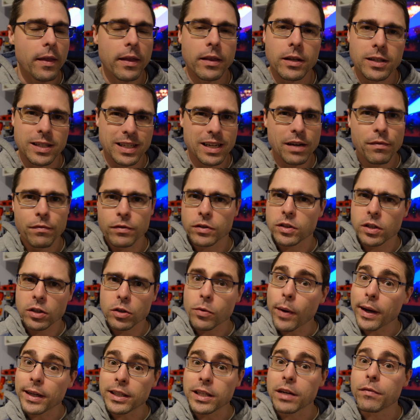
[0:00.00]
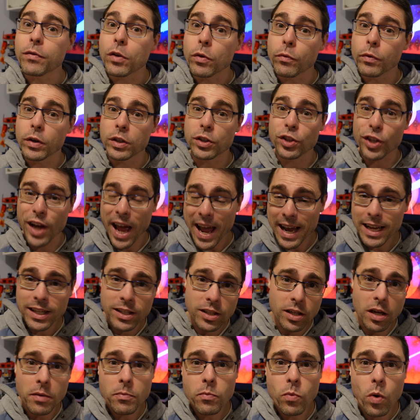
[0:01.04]
then there's a different situation if you
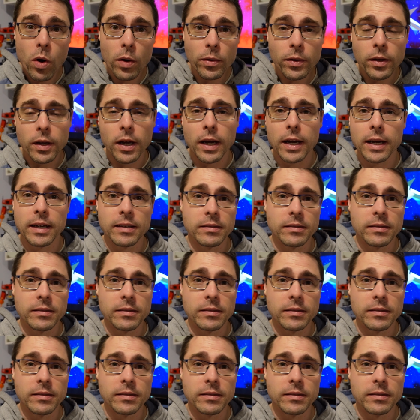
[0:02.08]
reject someone,